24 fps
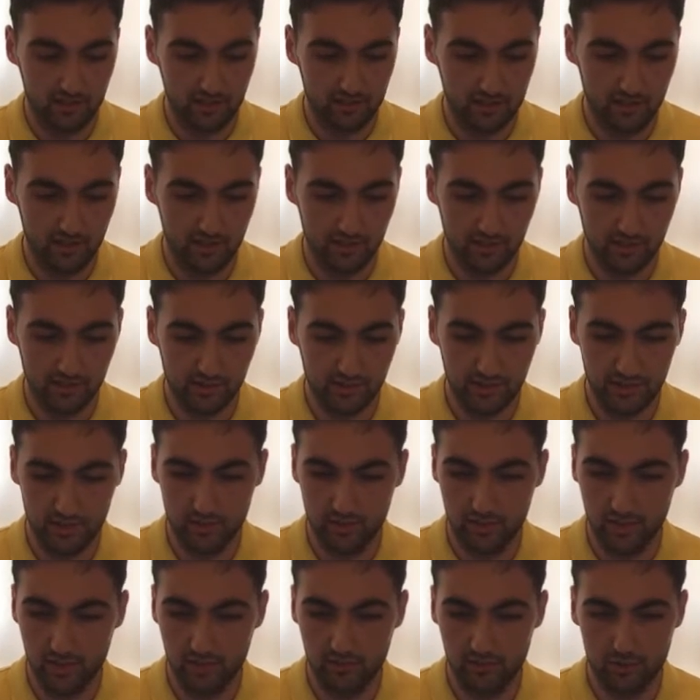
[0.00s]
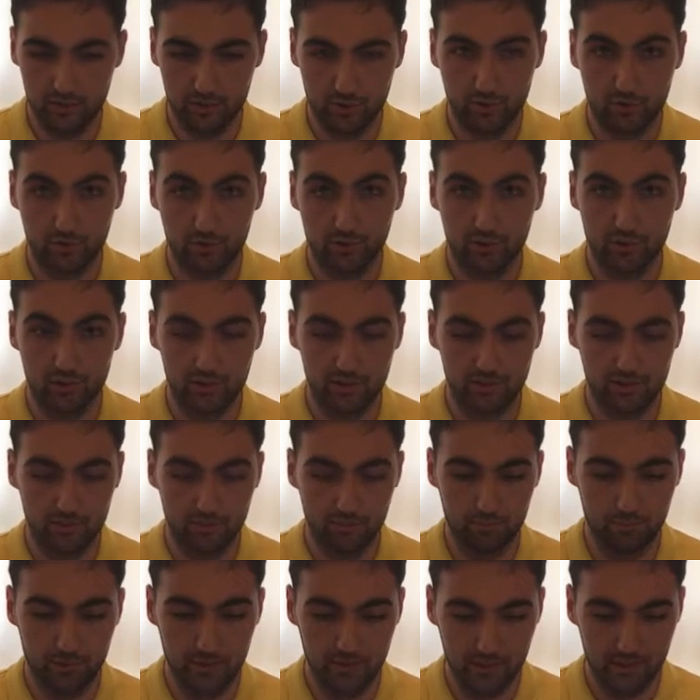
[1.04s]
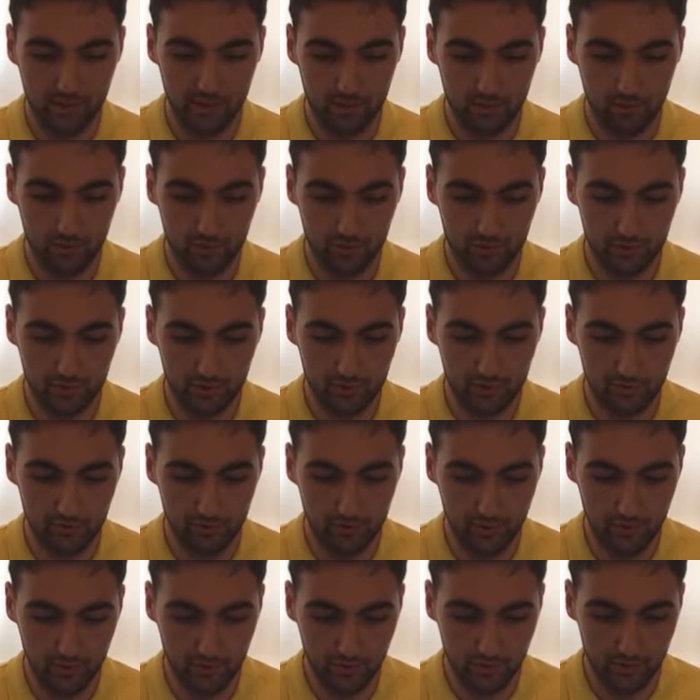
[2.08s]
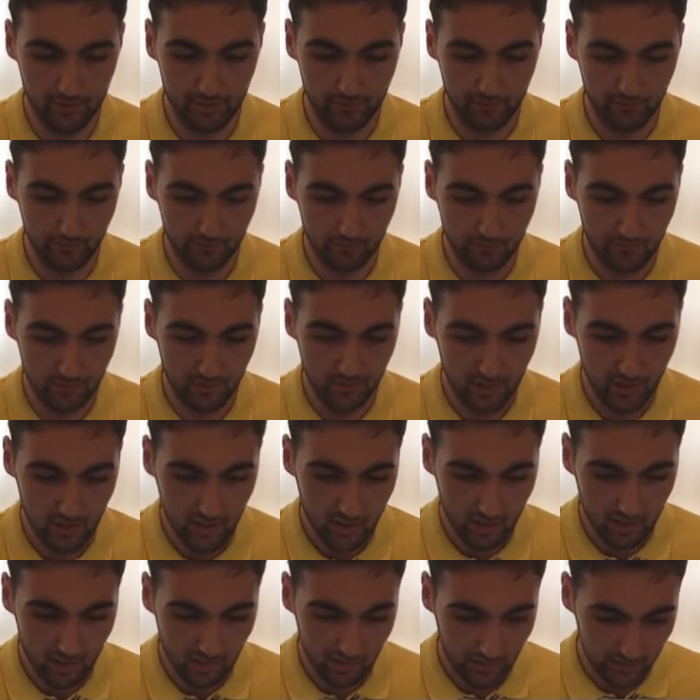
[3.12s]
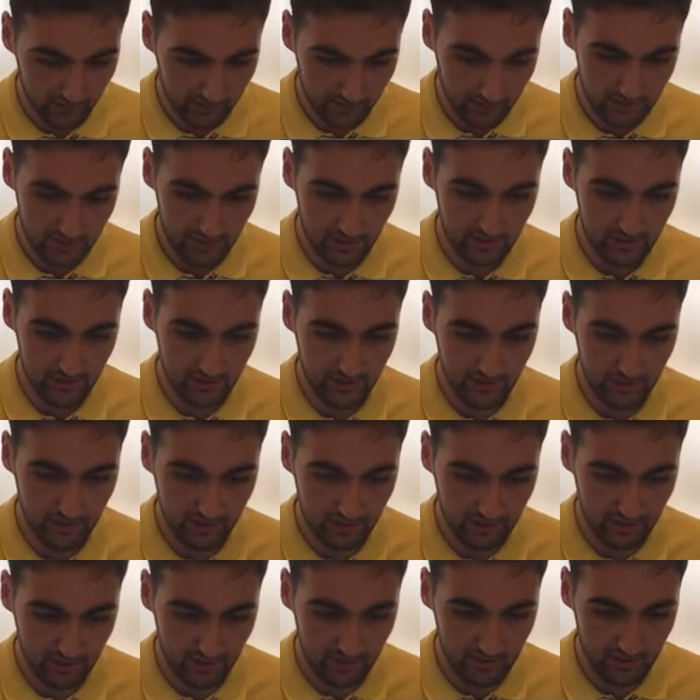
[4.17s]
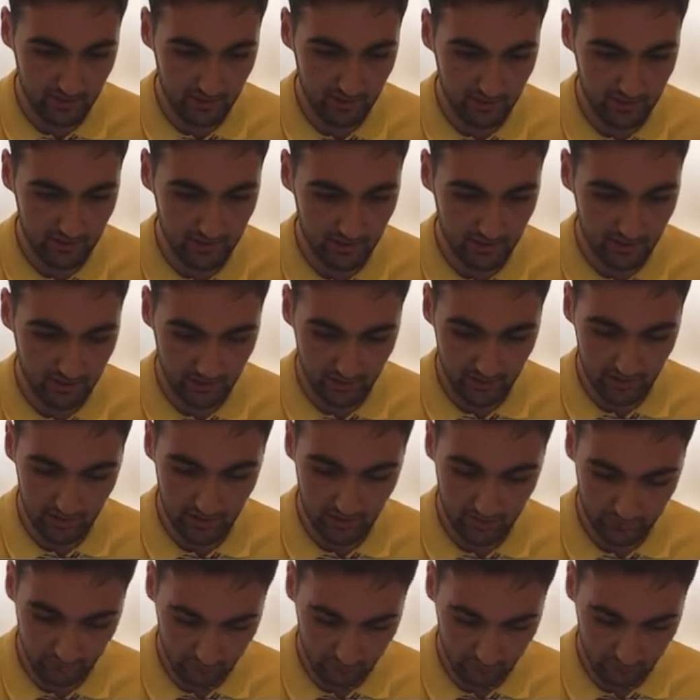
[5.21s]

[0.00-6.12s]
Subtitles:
Secondly, I will show the PD controller for you. I will set the KD